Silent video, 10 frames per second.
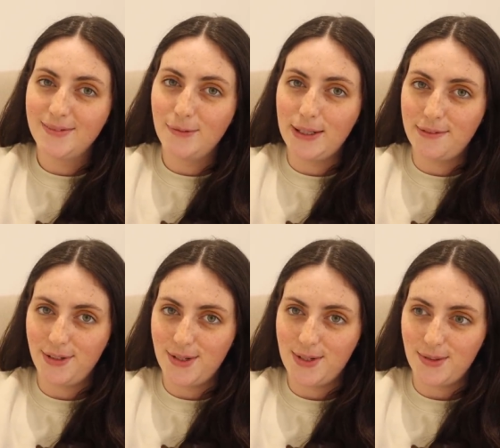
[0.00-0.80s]
one of
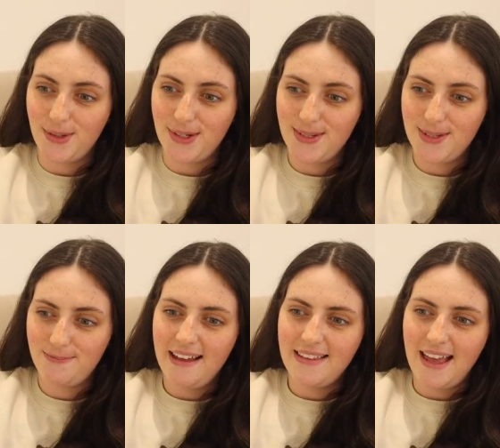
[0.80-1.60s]
their
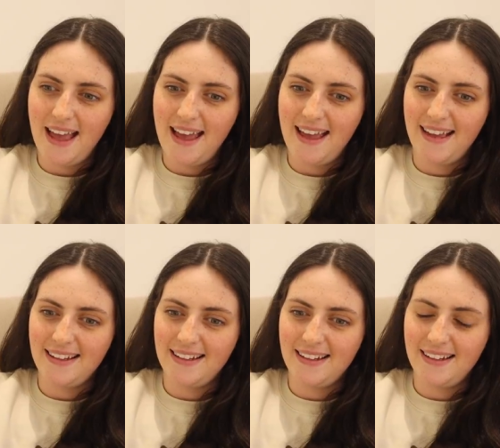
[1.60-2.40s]
stores. And
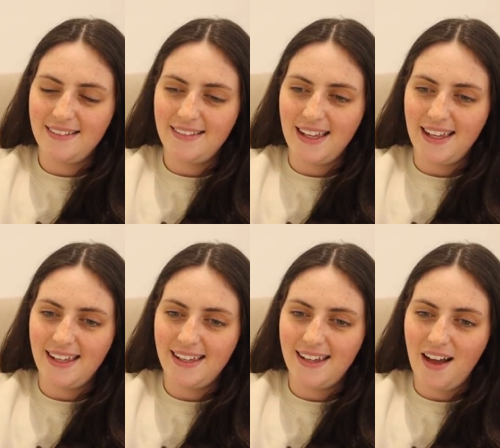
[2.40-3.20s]
then
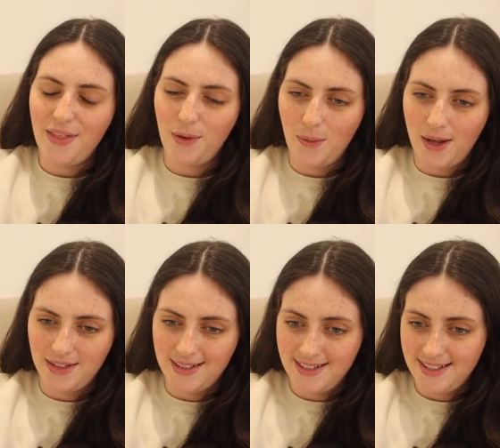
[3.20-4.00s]
the other
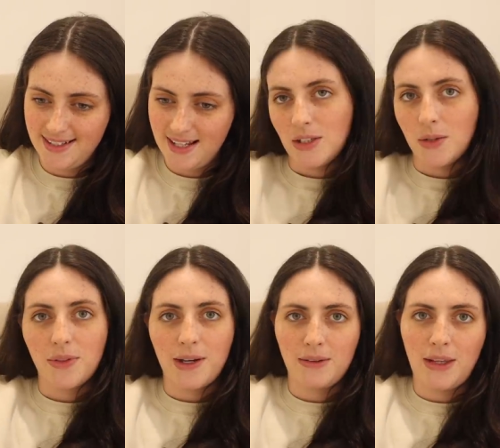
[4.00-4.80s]
ones, you know,
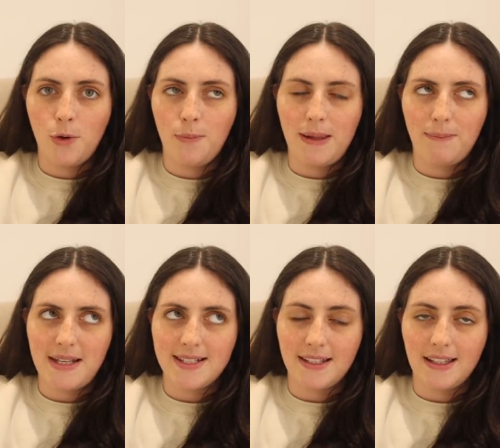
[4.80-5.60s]
they will be
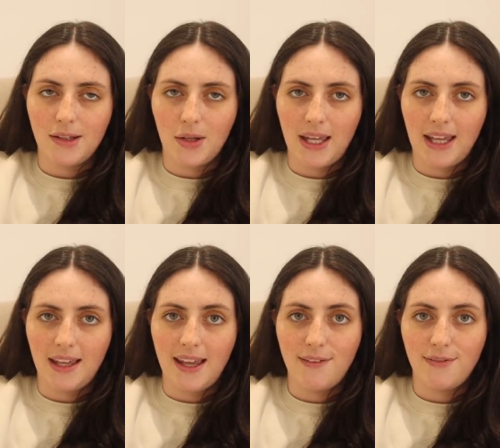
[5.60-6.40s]
basically
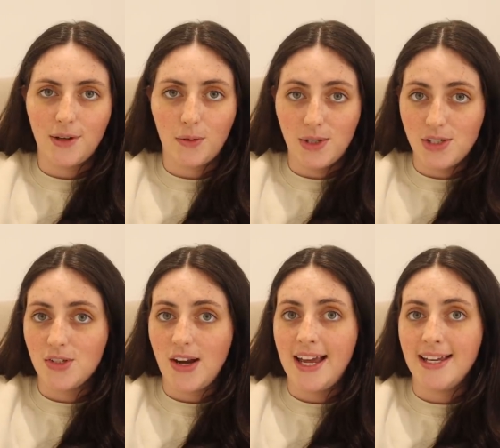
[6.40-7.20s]
looking, if they're going to
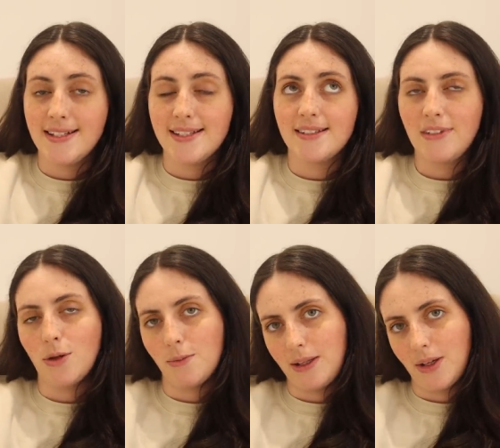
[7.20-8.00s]
try us, they
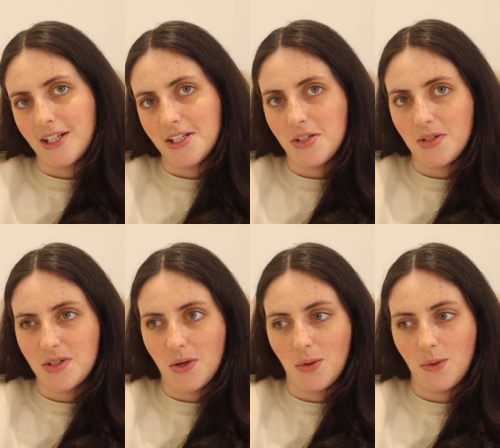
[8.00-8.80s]
will be looking to do
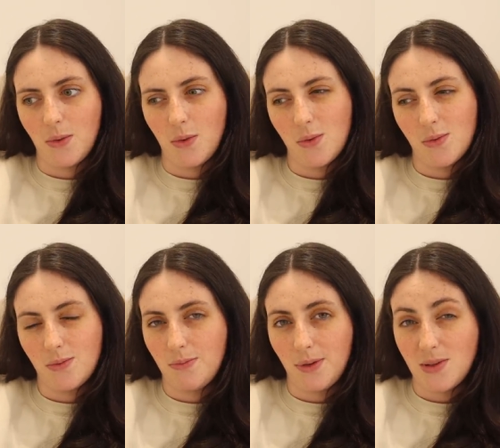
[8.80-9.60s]

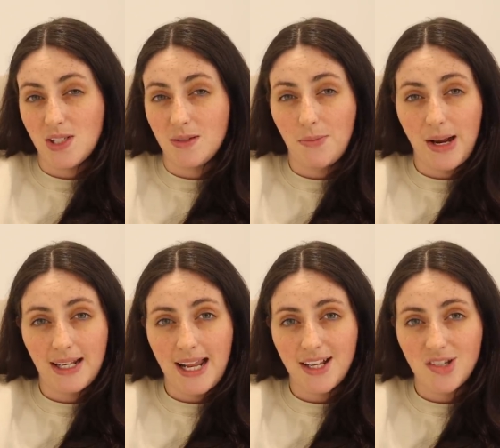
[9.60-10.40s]
so probably
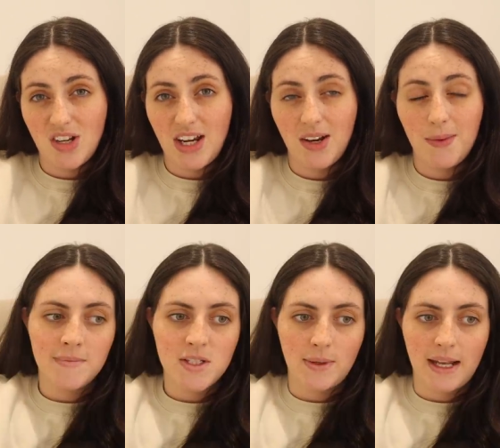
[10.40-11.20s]
spring next year.
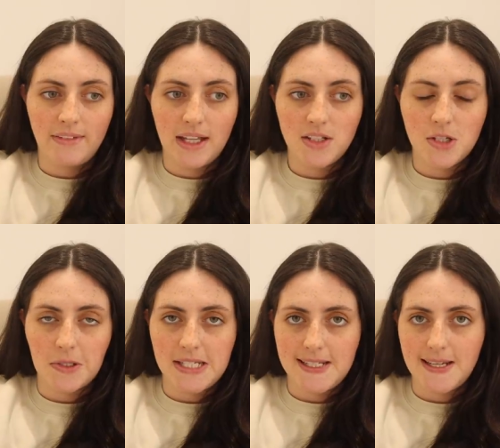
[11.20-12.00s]
And so kind of like
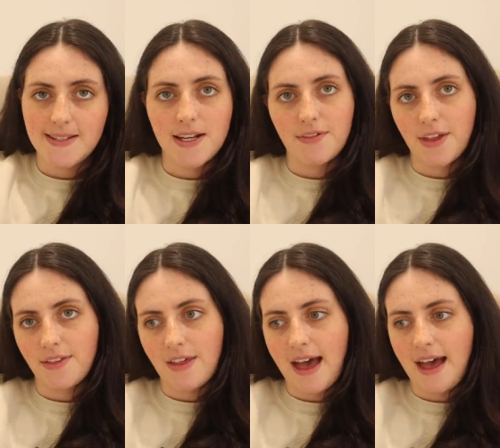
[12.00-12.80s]
took details and everything
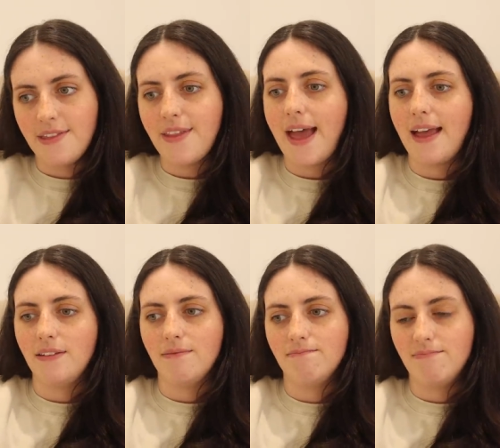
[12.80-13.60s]
like that. And then